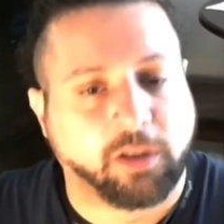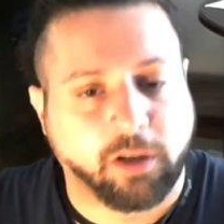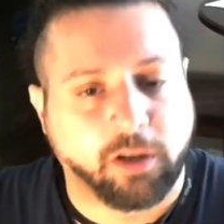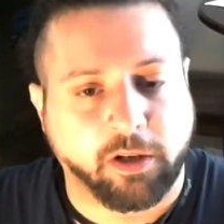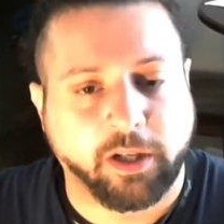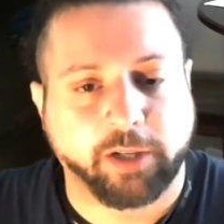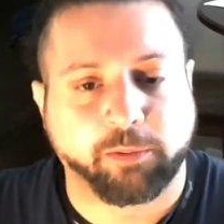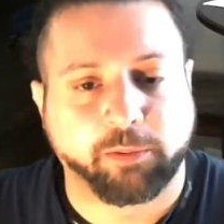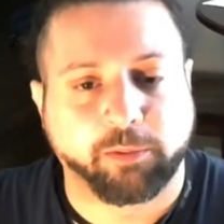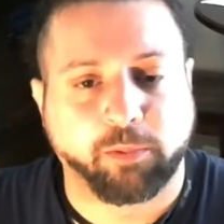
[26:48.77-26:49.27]

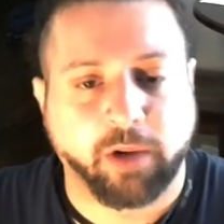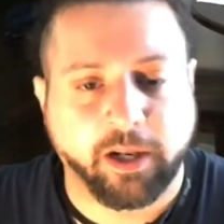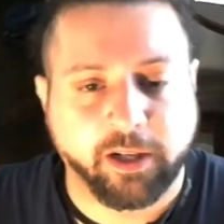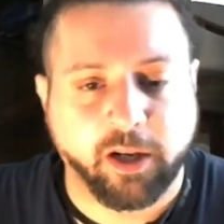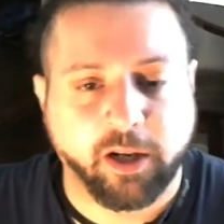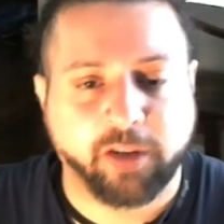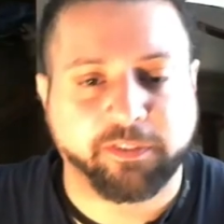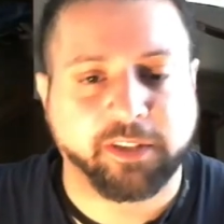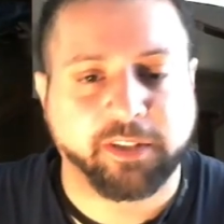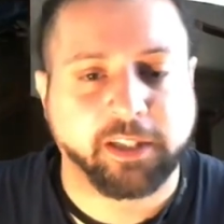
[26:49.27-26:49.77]
Alright, right
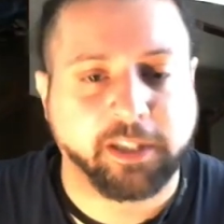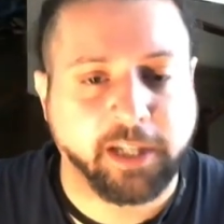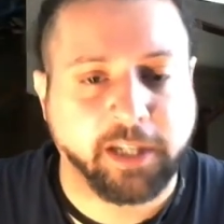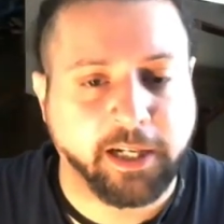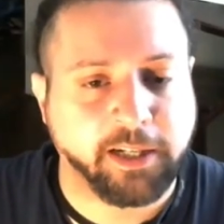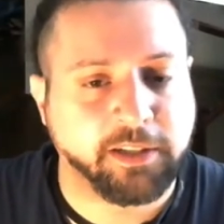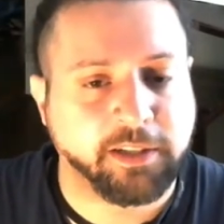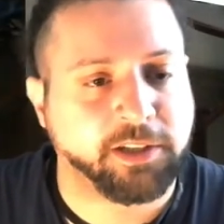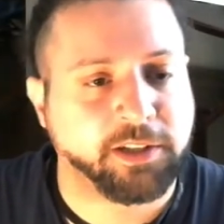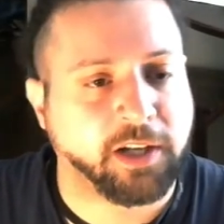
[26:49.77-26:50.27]
off the
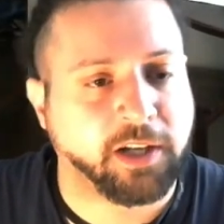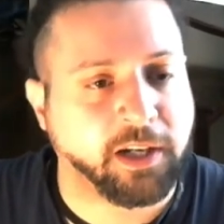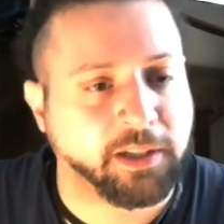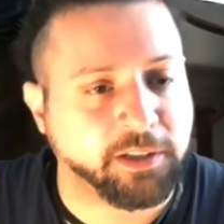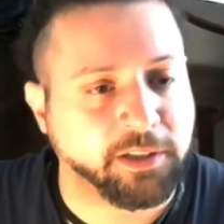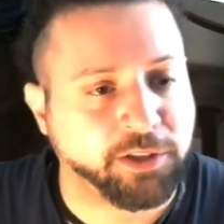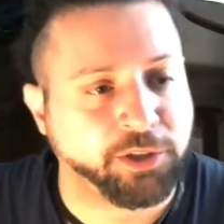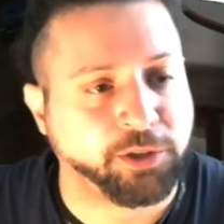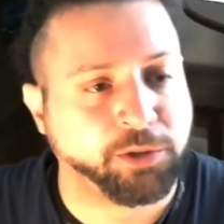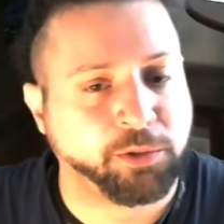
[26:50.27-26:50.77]
gate, side
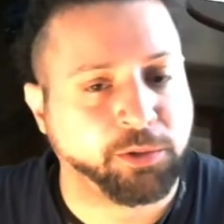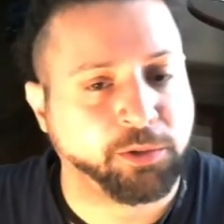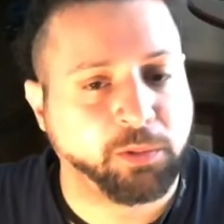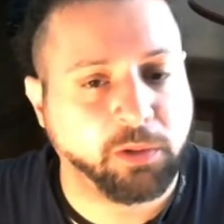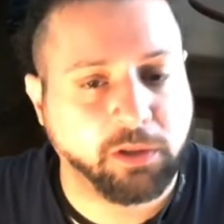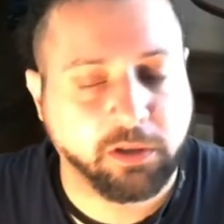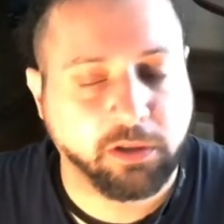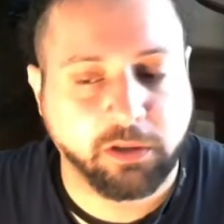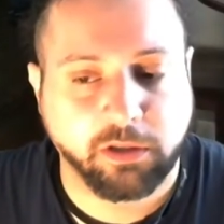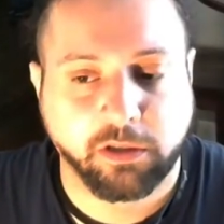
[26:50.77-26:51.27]
2.
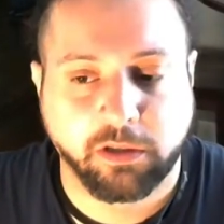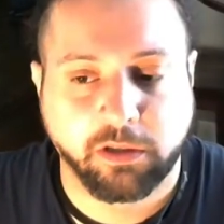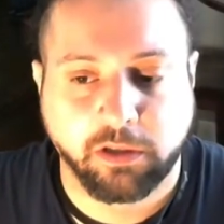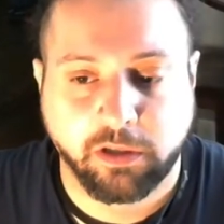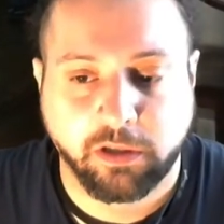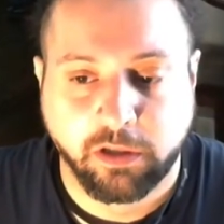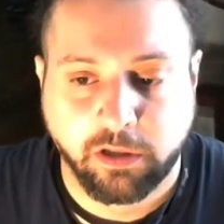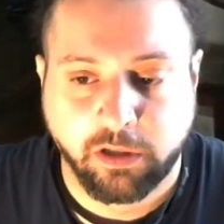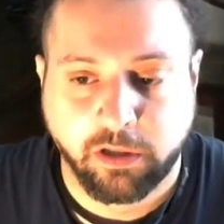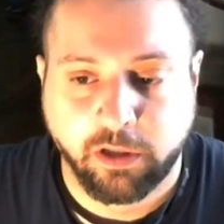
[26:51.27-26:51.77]

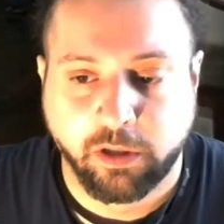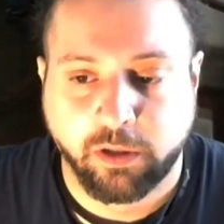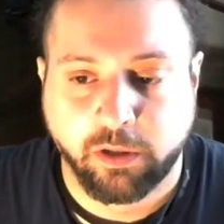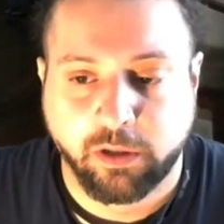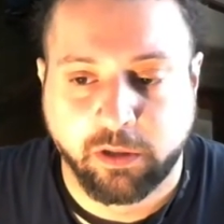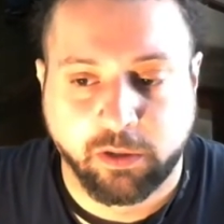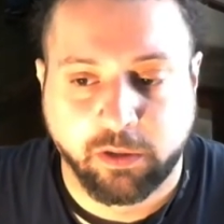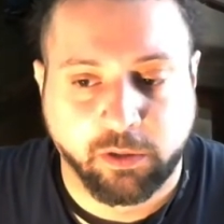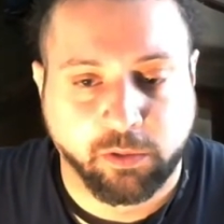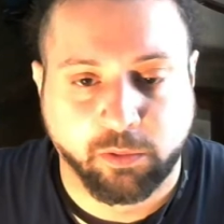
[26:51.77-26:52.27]

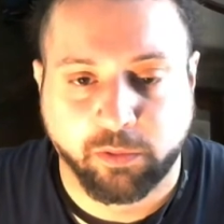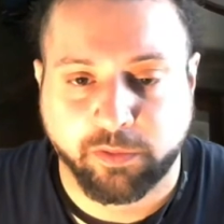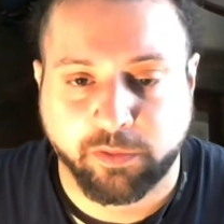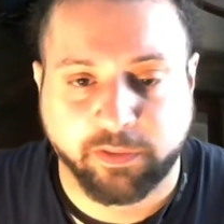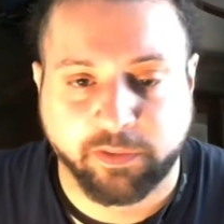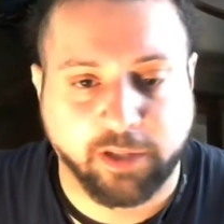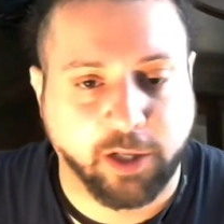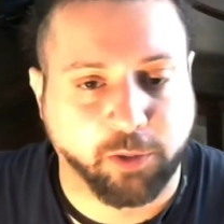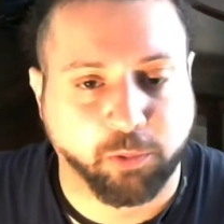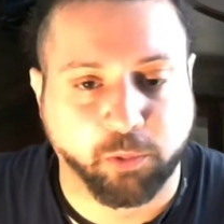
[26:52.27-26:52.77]

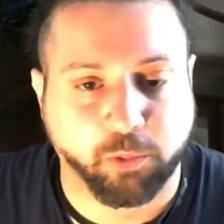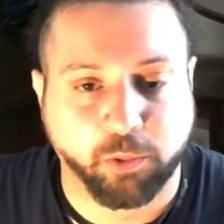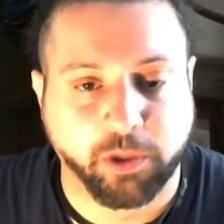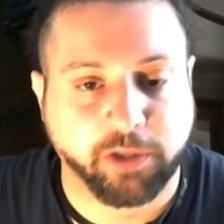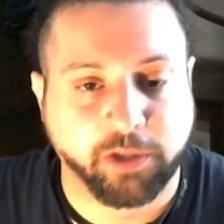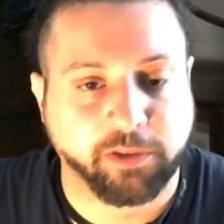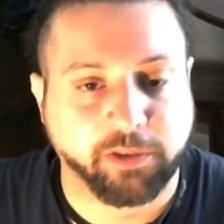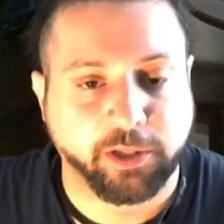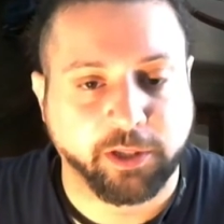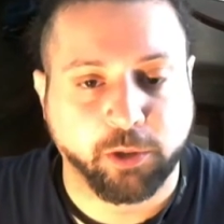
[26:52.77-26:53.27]
We've got
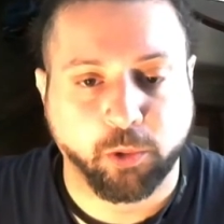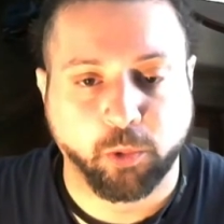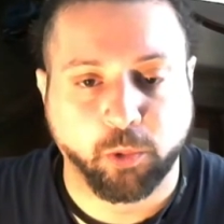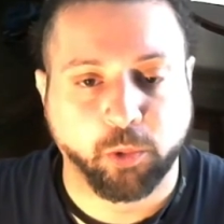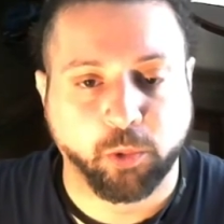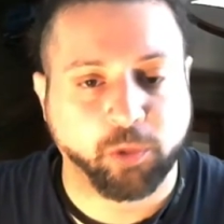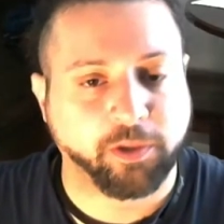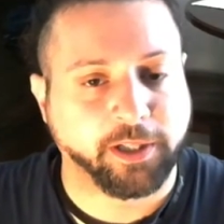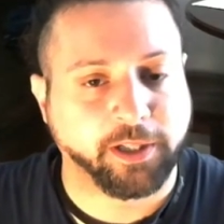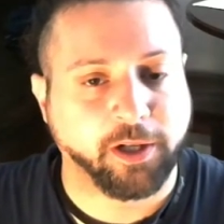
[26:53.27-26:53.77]
really
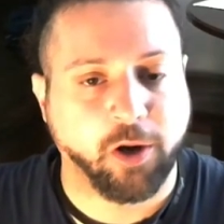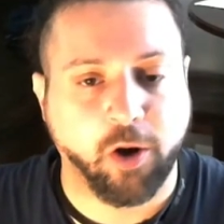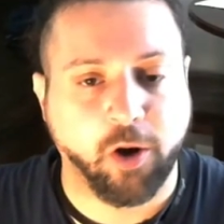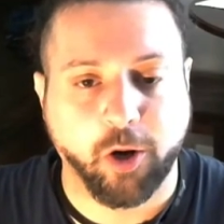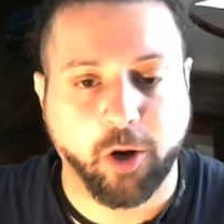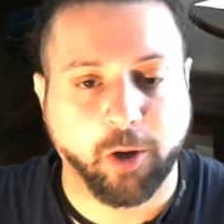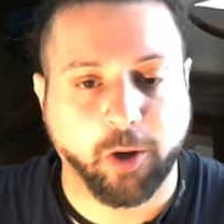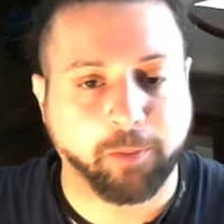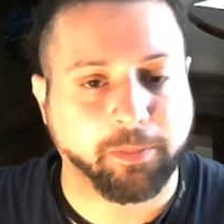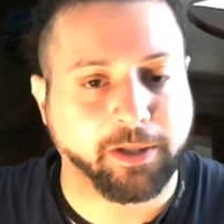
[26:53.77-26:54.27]
cool, like,
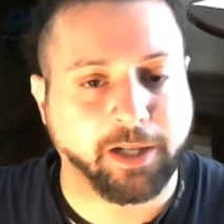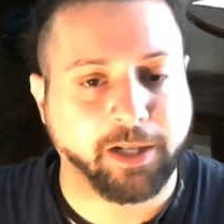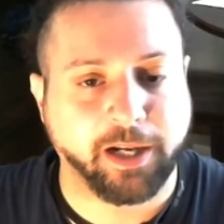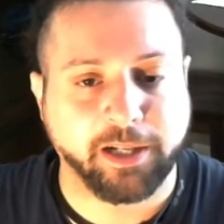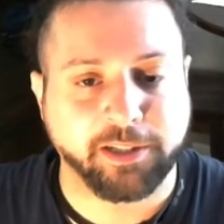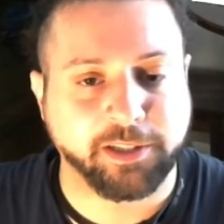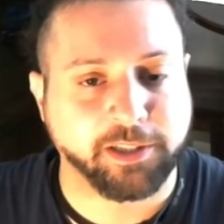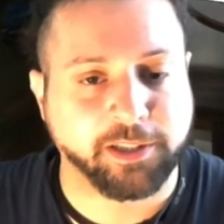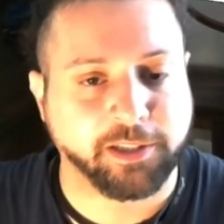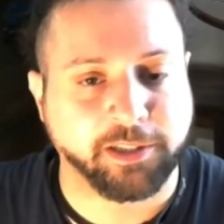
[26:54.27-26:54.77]

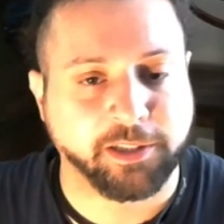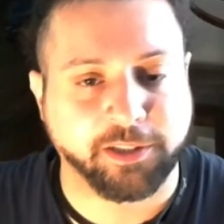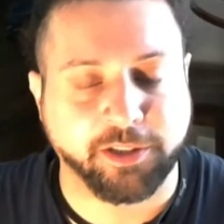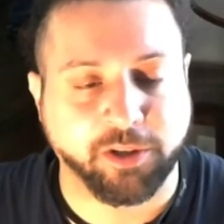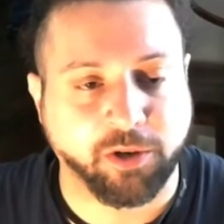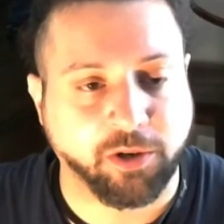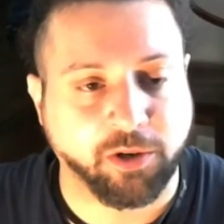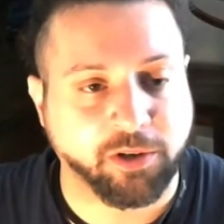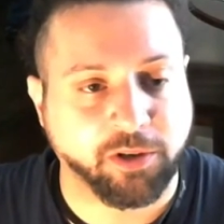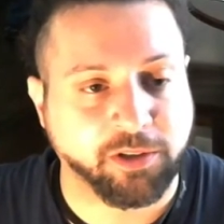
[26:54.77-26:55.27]
harmonizing
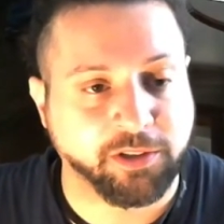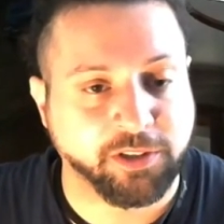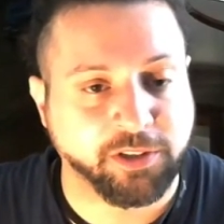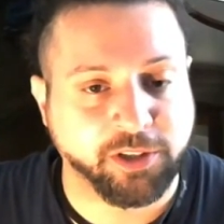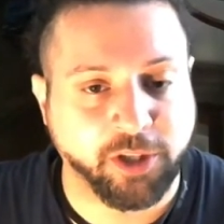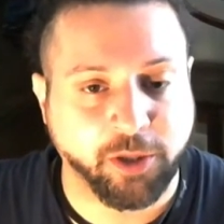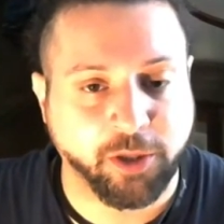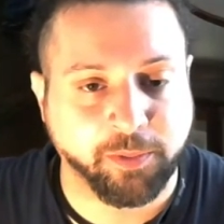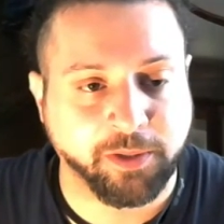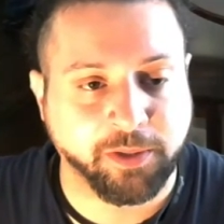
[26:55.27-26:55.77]
guitars
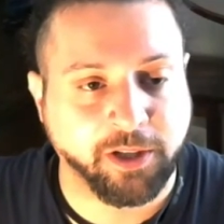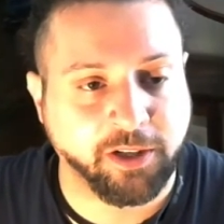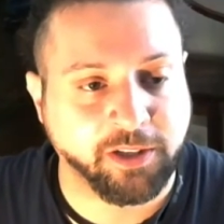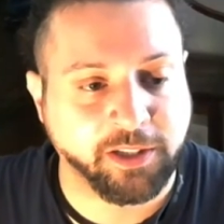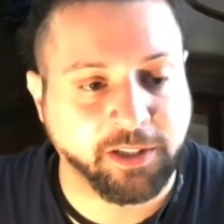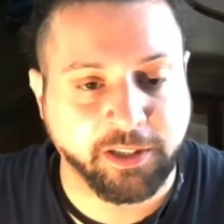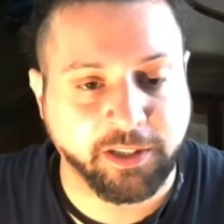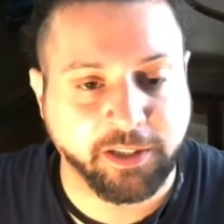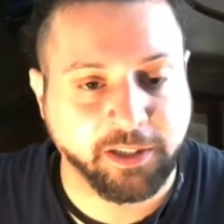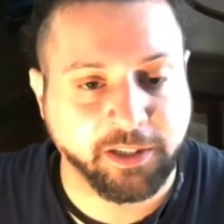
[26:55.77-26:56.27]
going
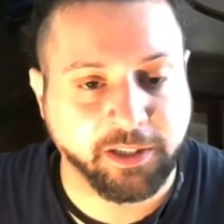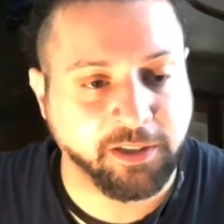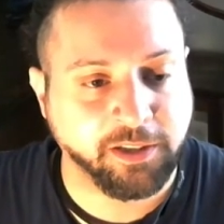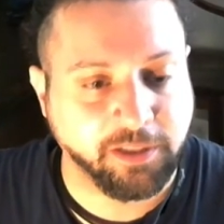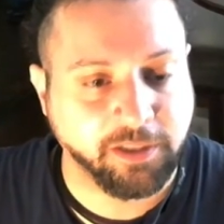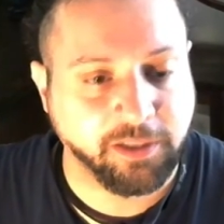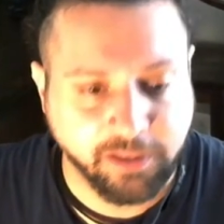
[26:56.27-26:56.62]
on in here.